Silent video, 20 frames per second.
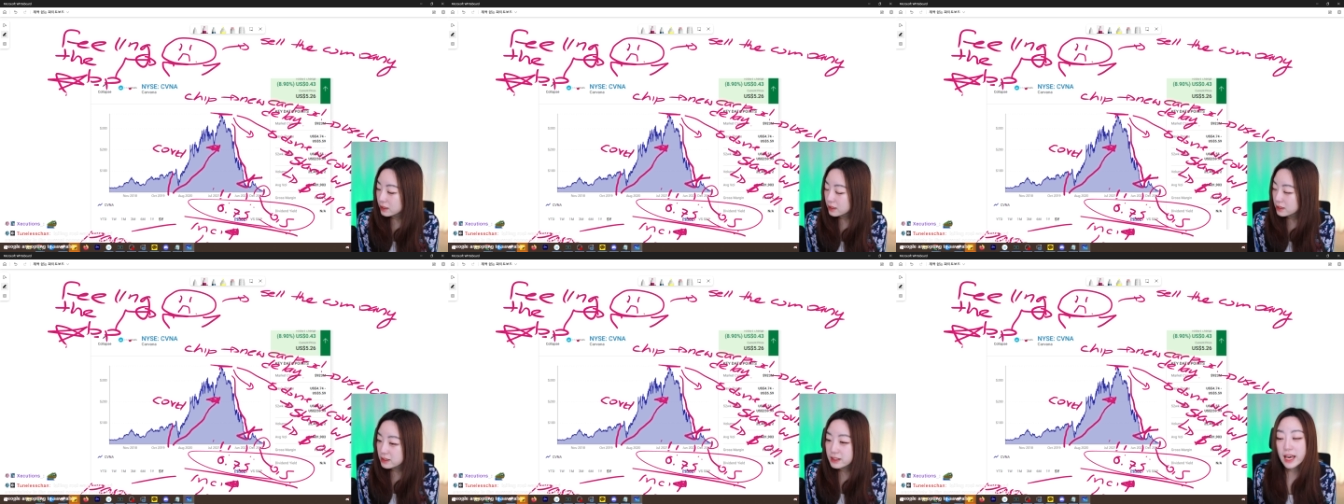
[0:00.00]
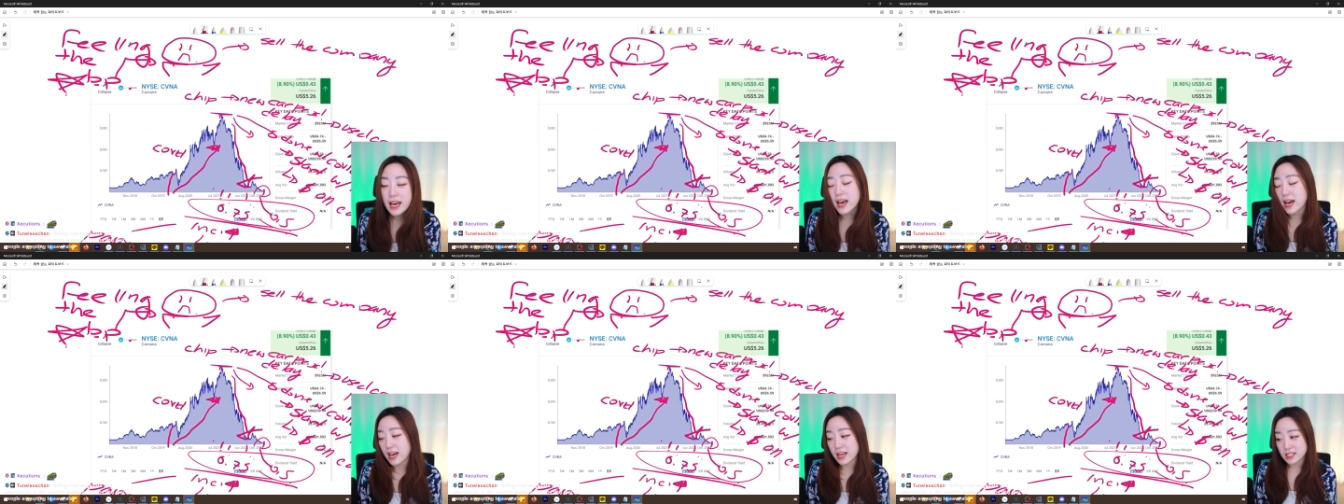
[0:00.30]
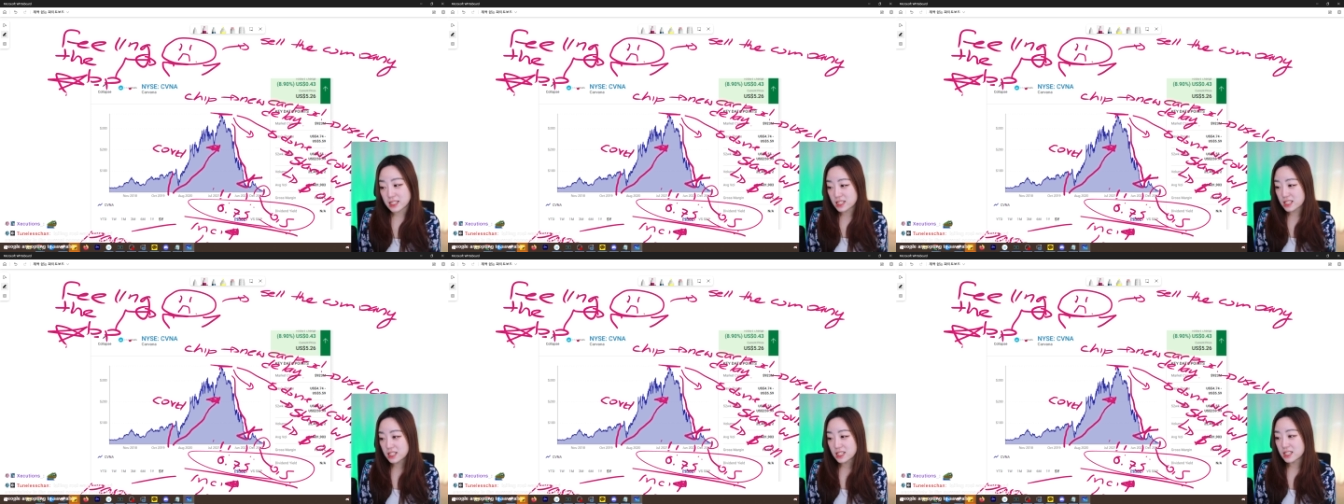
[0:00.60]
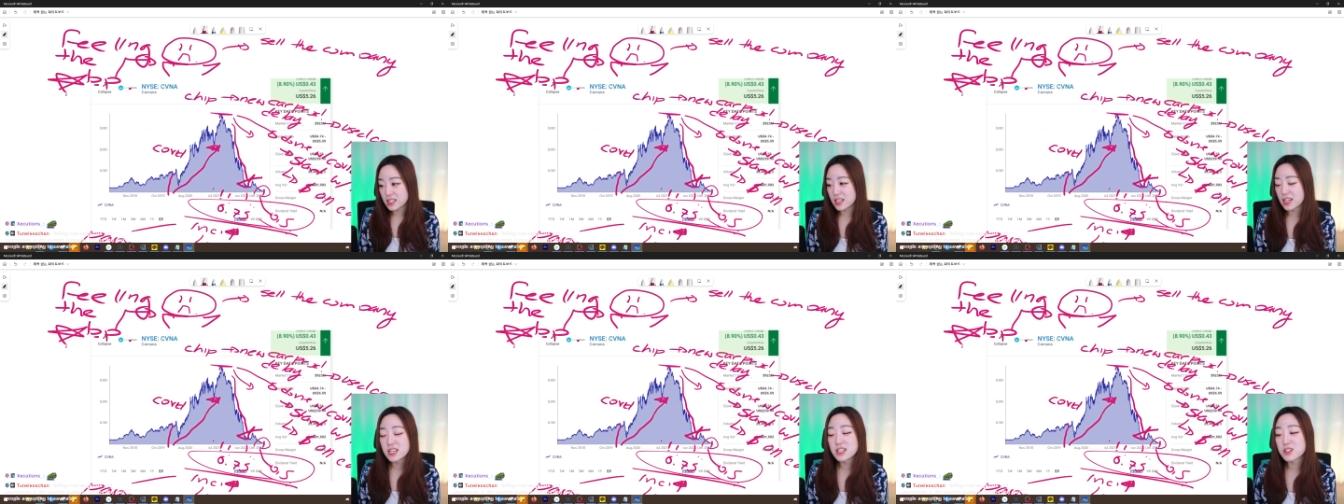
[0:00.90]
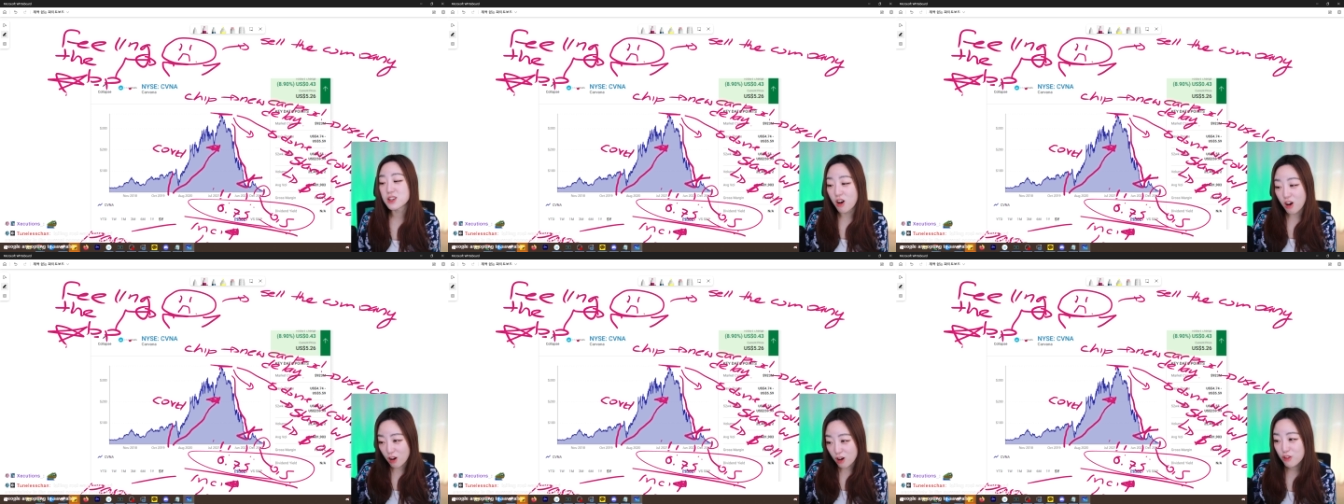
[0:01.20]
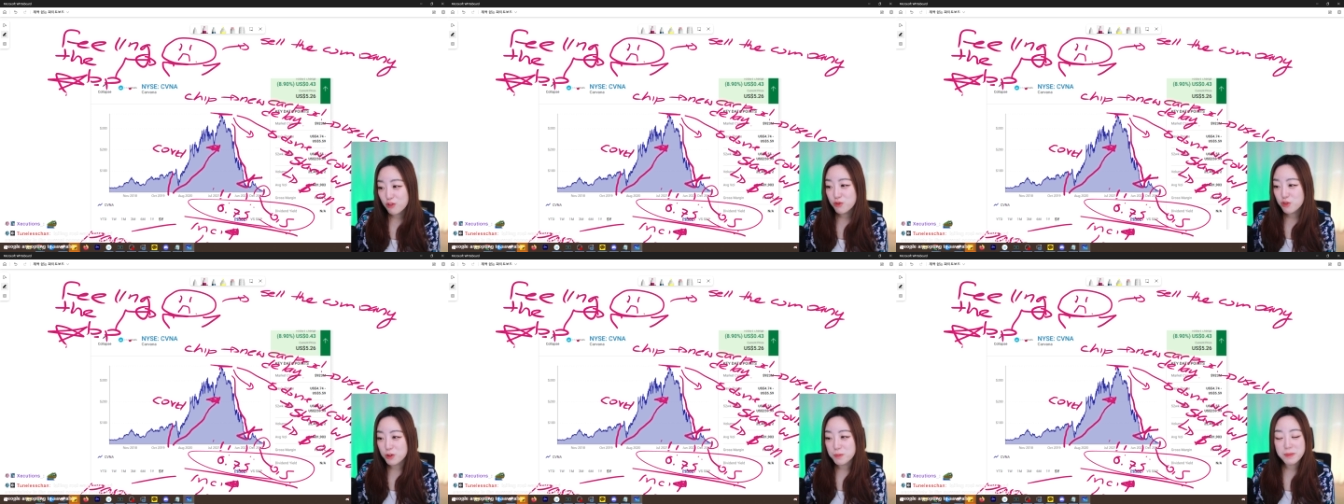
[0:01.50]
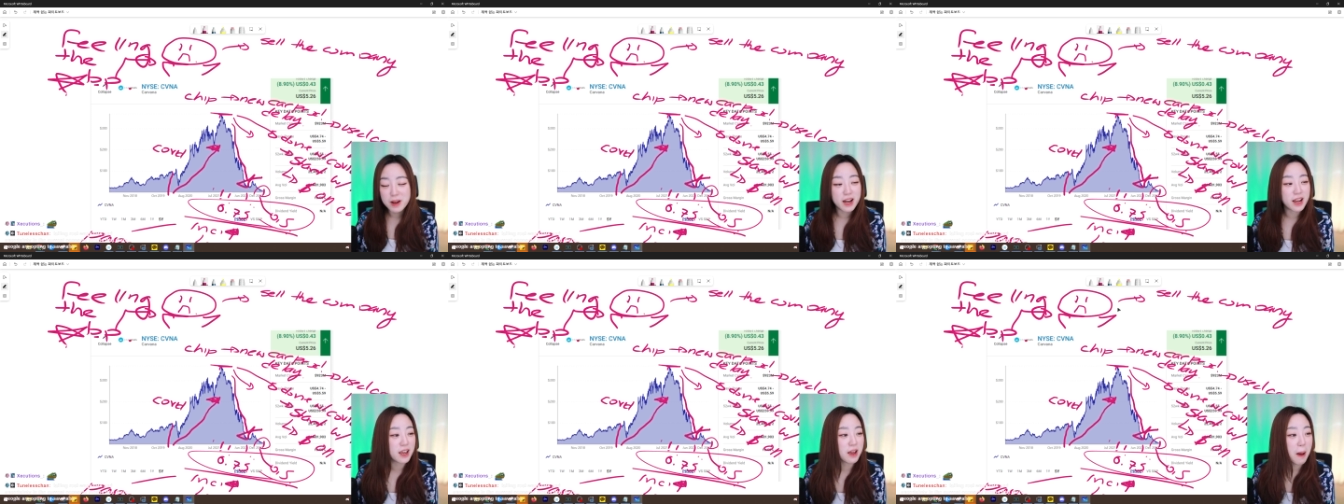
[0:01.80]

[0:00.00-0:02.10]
That is all for my